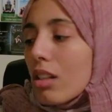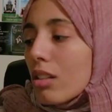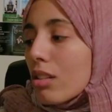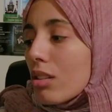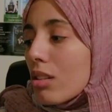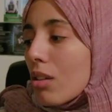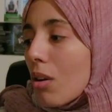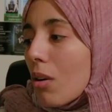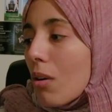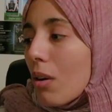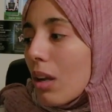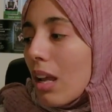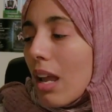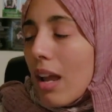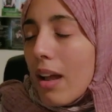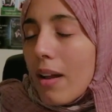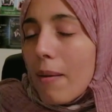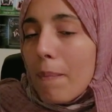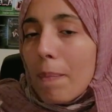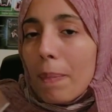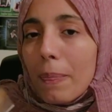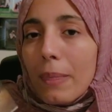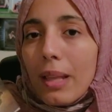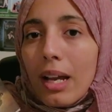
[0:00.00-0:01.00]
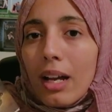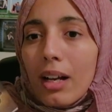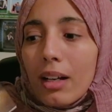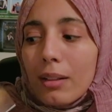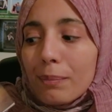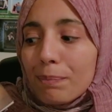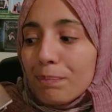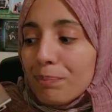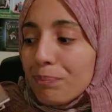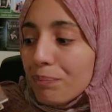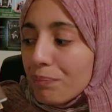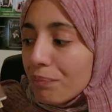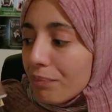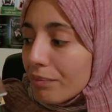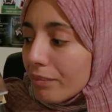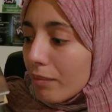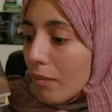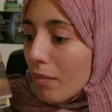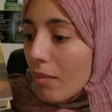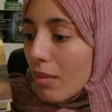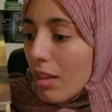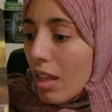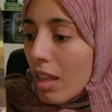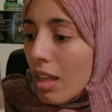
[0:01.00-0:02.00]
So yeah, um,
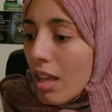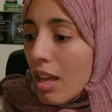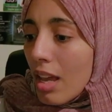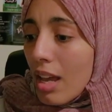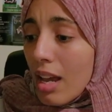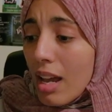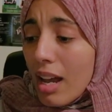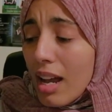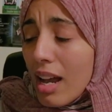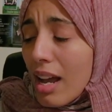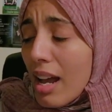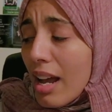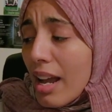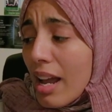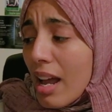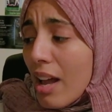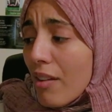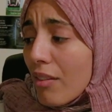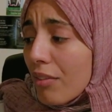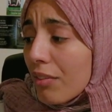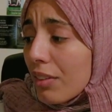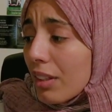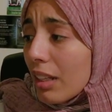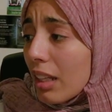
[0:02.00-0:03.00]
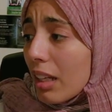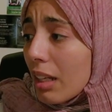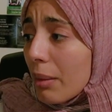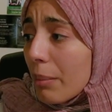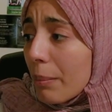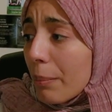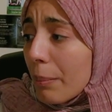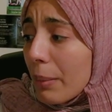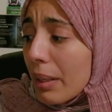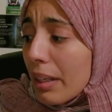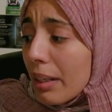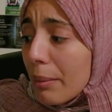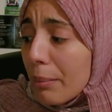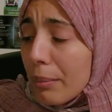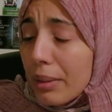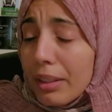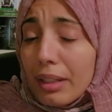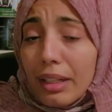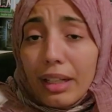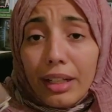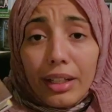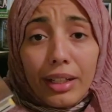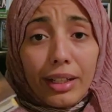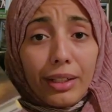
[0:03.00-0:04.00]
I have a feeling I'm going to
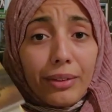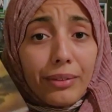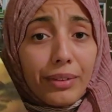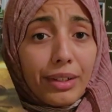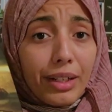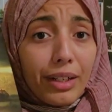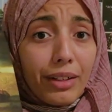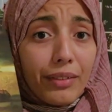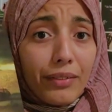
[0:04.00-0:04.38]
be getting rid,